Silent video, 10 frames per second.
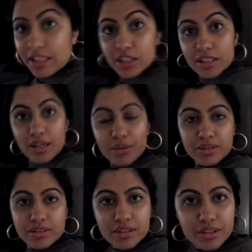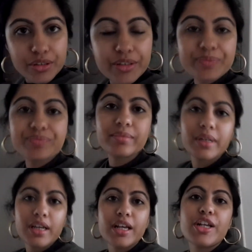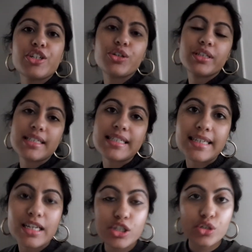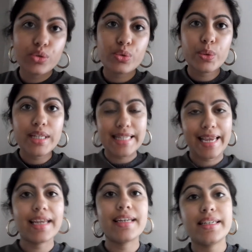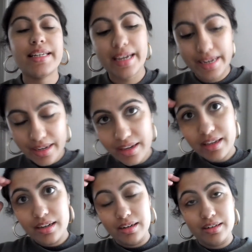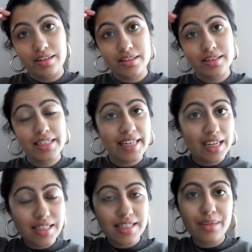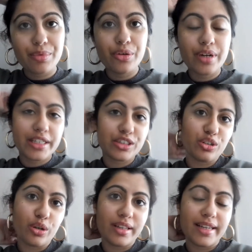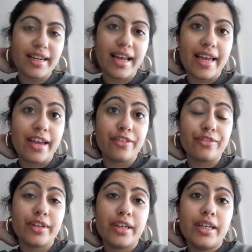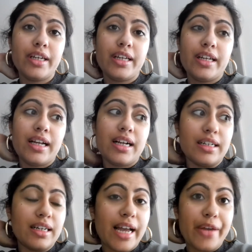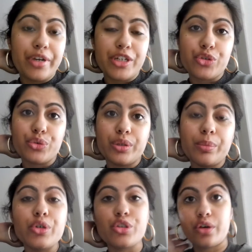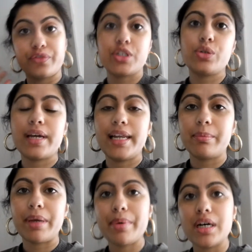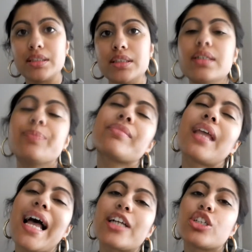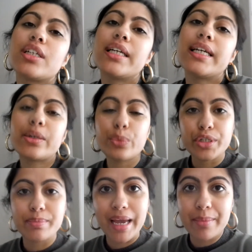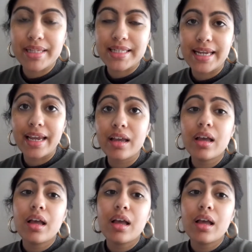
just close the door. So this is cut to the second day. In last clip you guys saw that I went to the post office to collect my parcel. Actually it was my mistake.